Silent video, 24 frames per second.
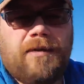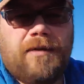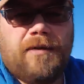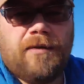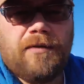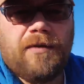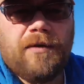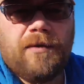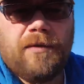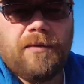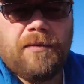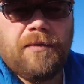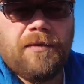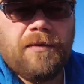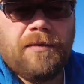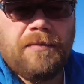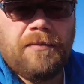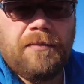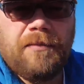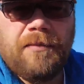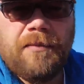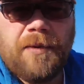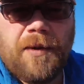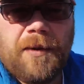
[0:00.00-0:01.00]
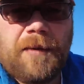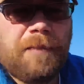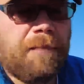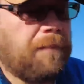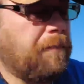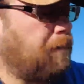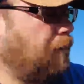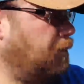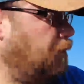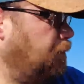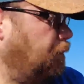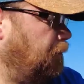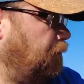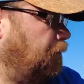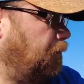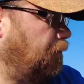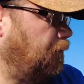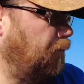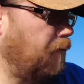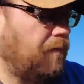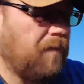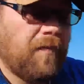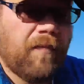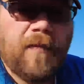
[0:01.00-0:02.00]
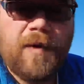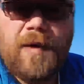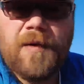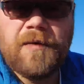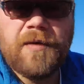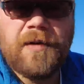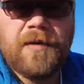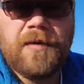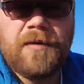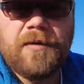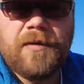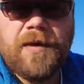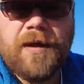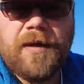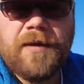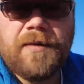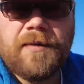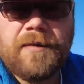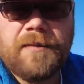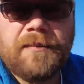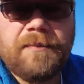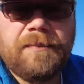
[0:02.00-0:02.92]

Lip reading: just huge, but that was a good little test.